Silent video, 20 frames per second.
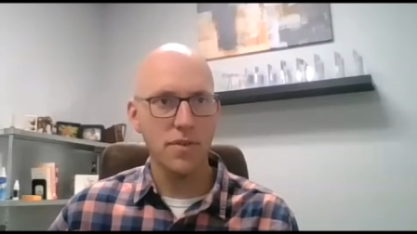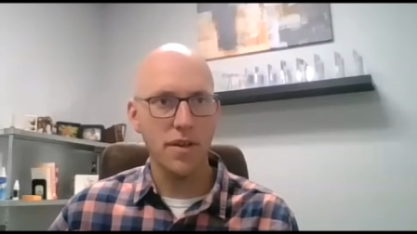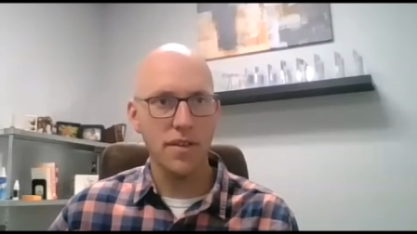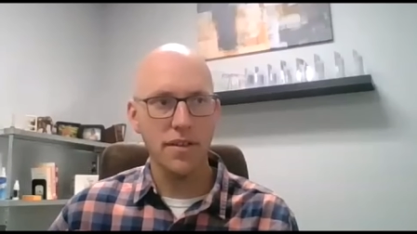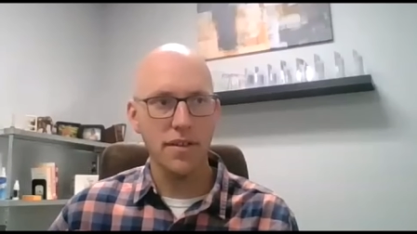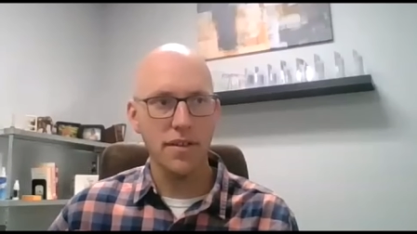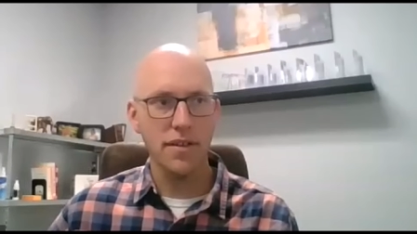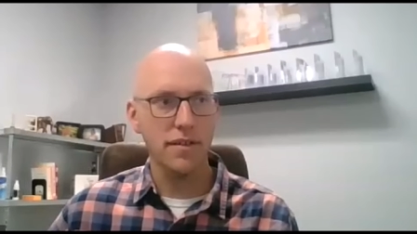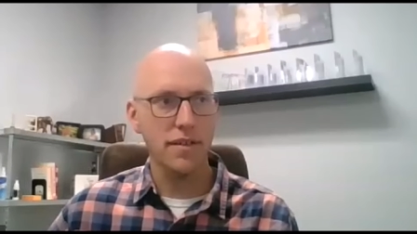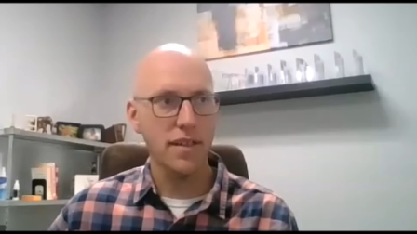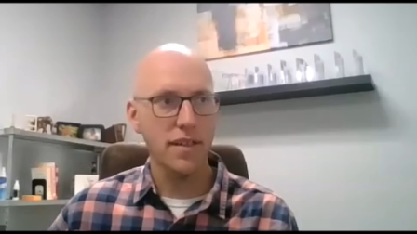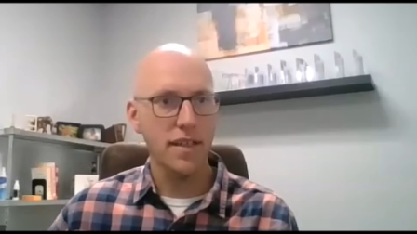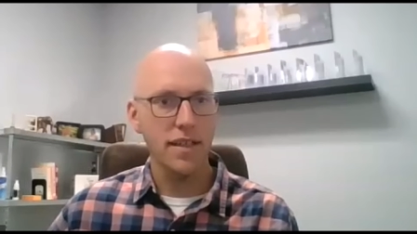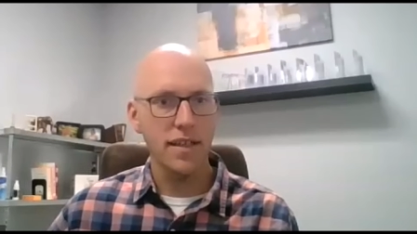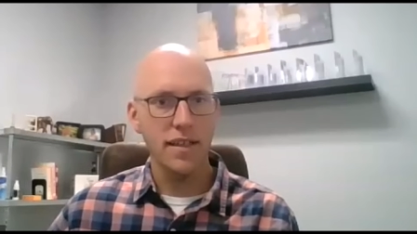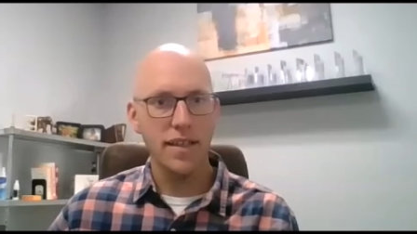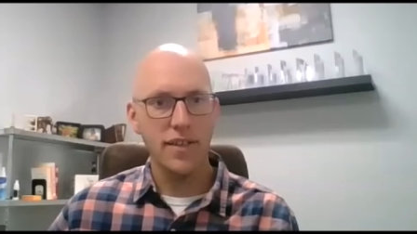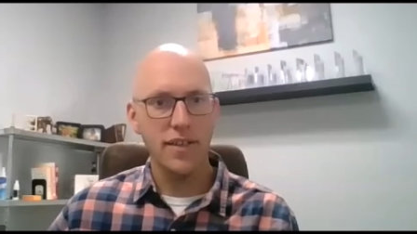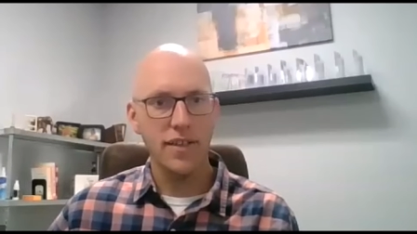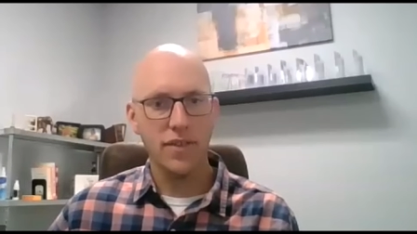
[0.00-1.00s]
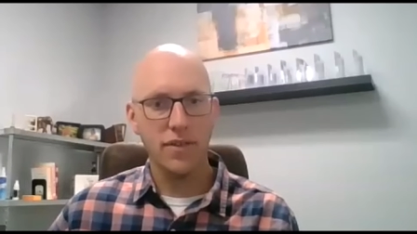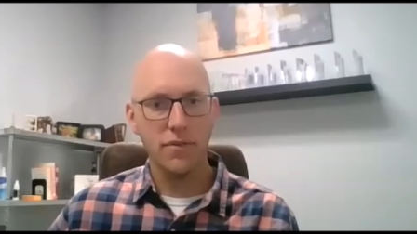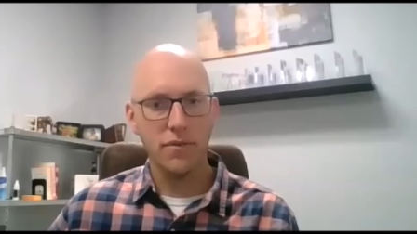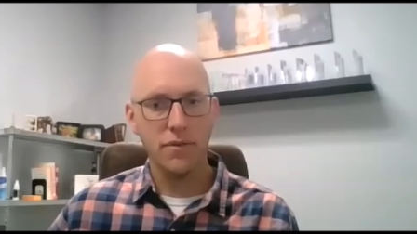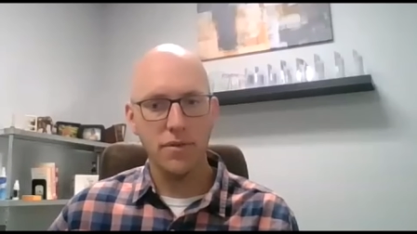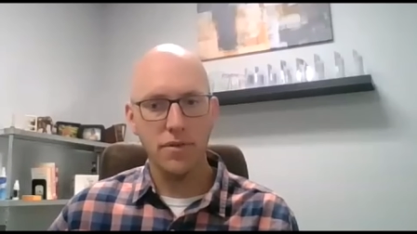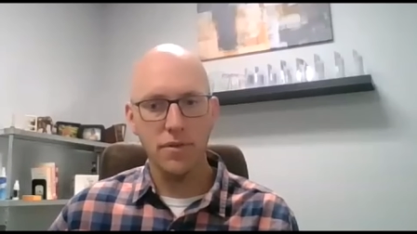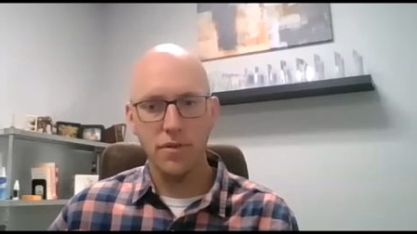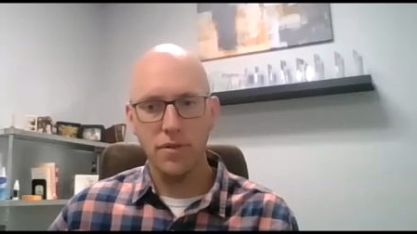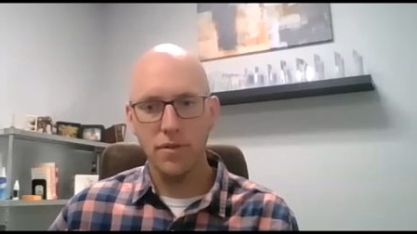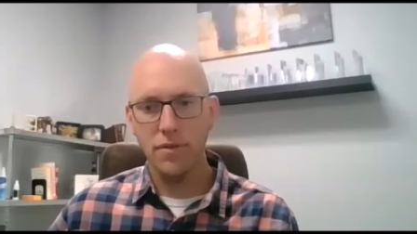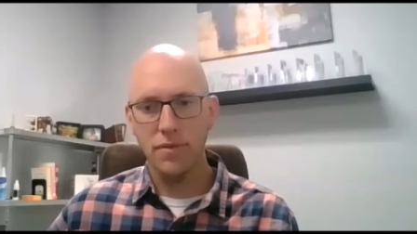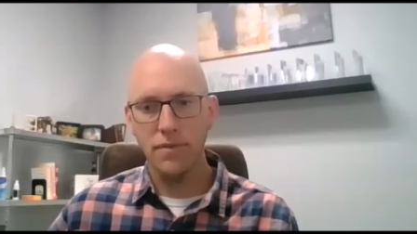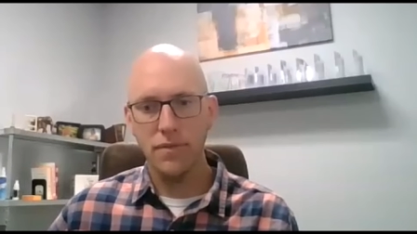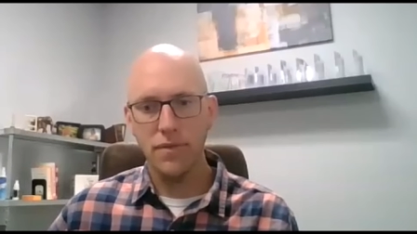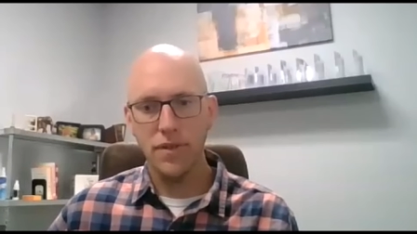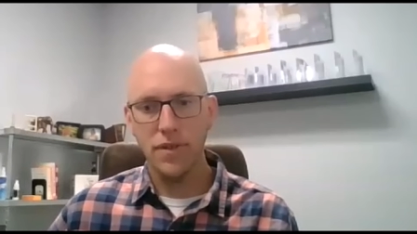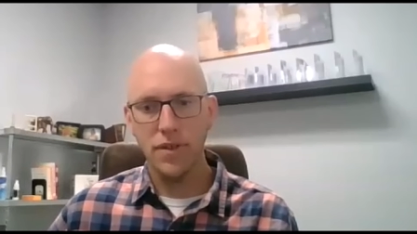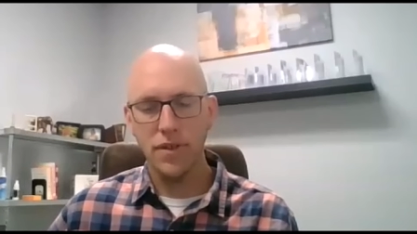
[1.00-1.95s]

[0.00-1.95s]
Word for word: whether it's through